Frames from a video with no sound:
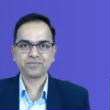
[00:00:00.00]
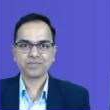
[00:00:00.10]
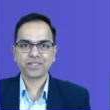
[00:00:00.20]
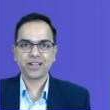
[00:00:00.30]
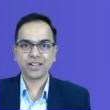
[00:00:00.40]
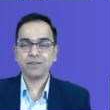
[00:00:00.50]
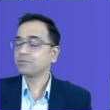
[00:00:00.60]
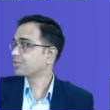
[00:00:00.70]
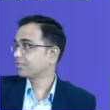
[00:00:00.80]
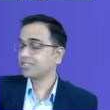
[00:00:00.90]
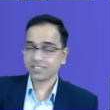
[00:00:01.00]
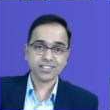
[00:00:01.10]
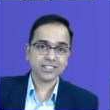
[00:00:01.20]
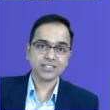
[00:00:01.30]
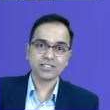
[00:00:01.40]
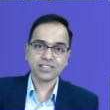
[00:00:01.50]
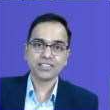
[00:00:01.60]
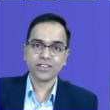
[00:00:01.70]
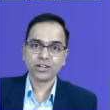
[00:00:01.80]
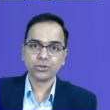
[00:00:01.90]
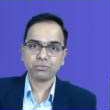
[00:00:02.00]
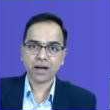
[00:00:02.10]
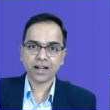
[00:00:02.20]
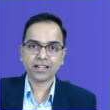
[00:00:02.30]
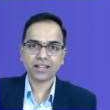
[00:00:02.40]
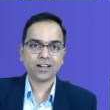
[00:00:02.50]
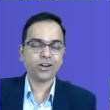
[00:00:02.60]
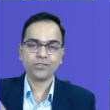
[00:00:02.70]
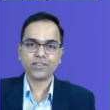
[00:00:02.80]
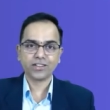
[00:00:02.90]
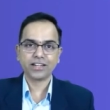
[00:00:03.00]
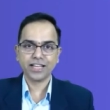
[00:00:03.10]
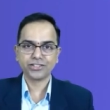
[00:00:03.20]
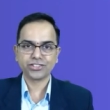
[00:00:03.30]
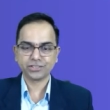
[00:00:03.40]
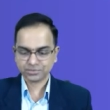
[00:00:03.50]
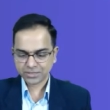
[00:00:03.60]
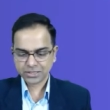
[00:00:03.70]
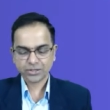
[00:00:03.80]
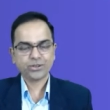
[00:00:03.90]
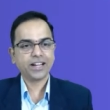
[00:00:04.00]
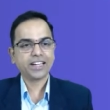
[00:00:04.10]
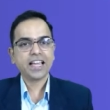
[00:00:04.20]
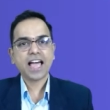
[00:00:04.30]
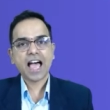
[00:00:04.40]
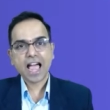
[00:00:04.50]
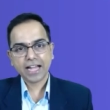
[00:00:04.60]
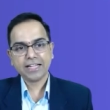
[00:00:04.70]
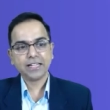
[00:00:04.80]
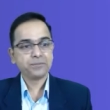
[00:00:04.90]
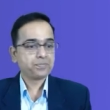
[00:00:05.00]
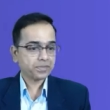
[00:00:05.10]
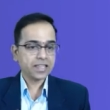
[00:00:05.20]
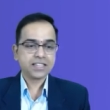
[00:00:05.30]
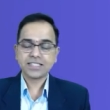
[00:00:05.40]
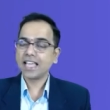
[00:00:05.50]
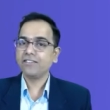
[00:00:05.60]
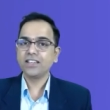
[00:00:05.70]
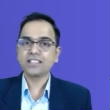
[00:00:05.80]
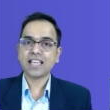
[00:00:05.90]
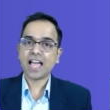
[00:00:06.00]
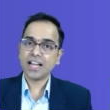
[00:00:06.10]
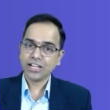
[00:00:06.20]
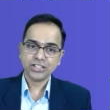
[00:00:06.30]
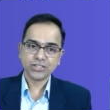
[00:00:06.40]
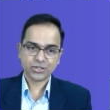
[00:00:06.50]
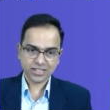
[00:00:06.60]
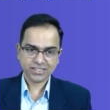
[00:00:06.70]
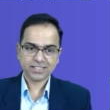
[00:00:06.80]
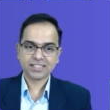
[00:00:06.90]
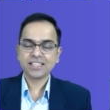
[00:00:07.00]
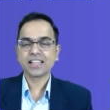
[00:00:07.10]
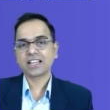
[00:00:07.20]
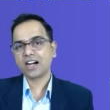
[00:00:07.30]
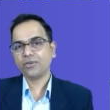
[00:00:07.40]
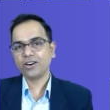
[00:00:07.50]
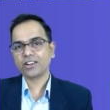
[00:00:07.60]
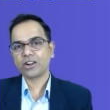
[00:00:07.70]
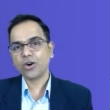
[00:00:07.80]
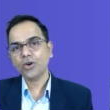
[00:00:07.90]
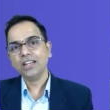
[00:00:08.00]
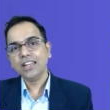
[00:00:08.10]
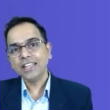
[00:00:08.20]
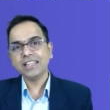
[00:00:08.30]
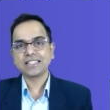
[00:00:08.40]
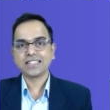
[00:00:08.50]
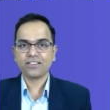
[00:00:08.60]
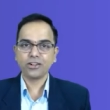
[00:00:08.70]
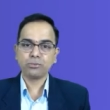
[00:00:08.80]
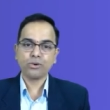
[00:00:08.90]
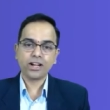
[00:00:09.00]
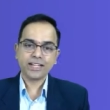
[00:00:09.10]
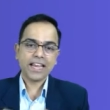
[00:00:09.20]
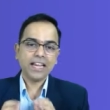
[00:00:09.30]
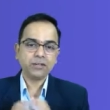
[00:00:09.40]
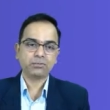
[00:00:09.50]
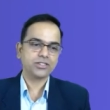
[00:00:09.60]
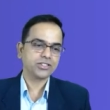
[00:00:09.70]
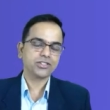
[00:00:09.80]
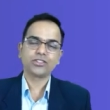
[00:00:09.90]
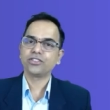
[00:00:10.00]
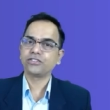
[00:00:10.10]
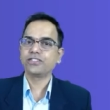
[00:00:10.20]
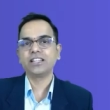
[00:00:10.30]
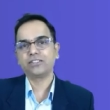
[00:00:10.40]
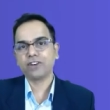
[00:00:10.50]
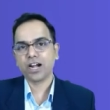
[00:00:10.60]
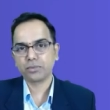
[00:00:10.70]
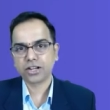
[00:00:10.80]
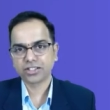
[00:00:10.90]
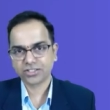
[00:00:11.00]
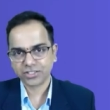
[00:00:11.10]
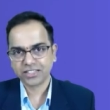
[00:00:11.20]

Okay, so this is a very good part of our nation, right? And savings and insurance cover only 7.8% of the required protection.